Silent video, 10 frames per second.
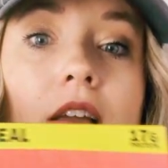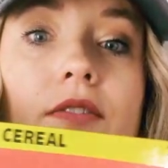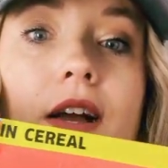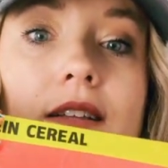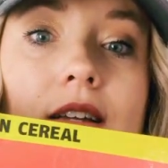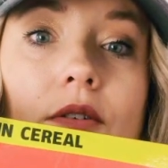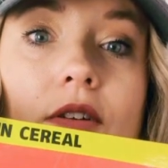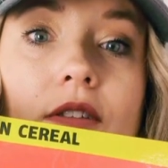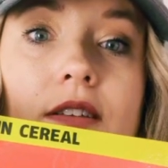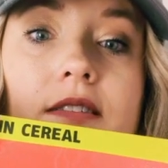That's how
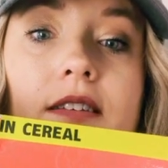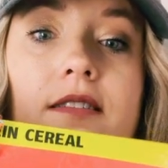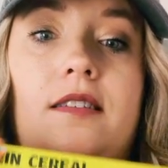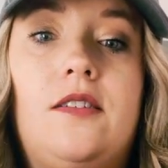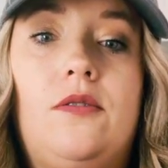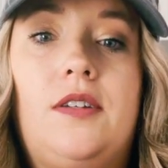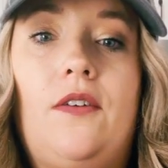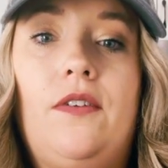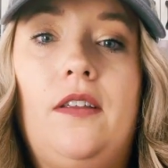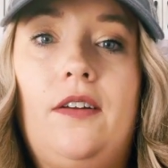good this is. So
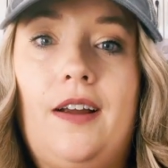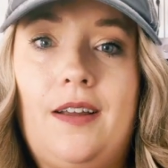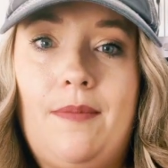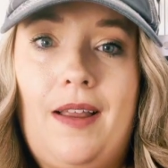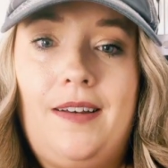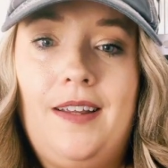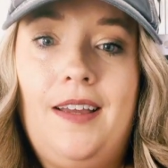definitely recommend